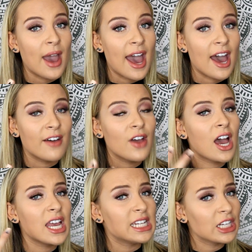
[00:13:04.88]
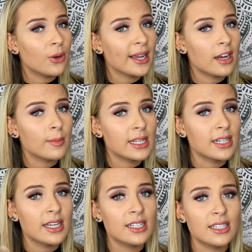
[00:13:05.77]
have, is it going out of
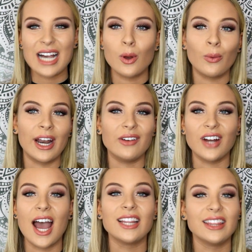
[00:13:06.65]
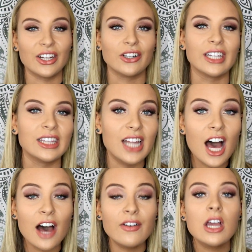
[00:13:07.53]
business? Comment whatever. I literally
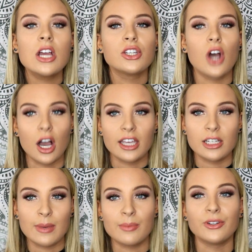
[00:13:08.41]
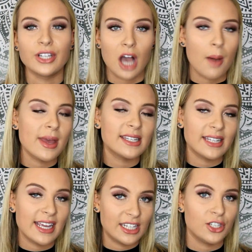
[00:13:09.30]
love talking to people in the
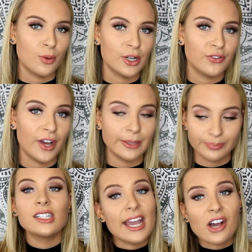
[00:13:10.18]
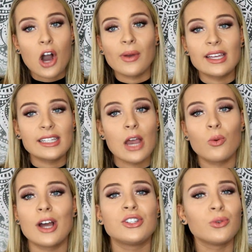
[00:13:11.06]
comments. It's so much fun. Like always, I
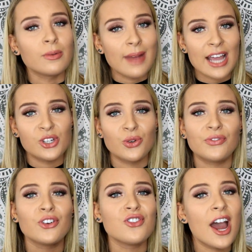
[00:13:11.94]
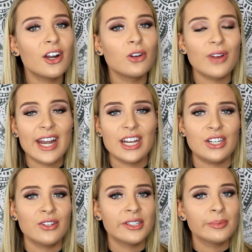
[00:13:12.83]
want to remind you, if you're not already,
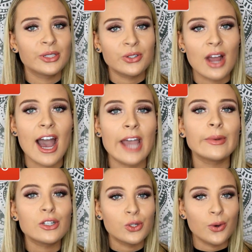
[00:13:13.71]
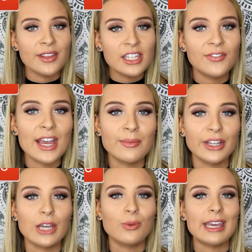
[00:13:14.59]
to subscribe, join this
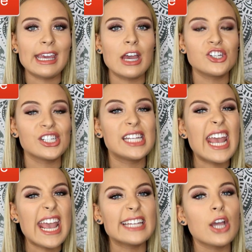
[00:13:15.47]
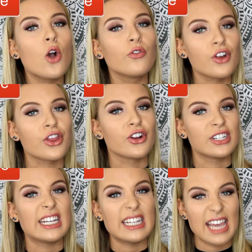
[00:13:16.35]
family. We just hit over
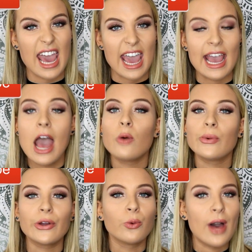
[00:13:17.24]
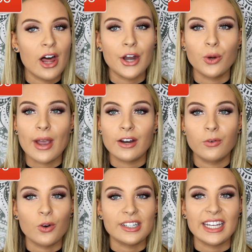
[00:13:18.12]
thirteen K. We are well on our way to
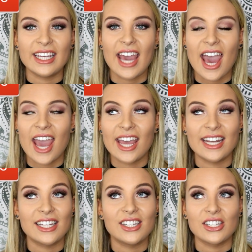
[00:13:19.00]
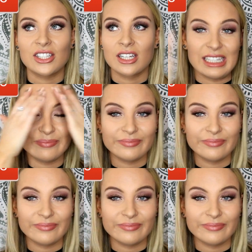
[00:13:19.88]
fourteen K, and it's just,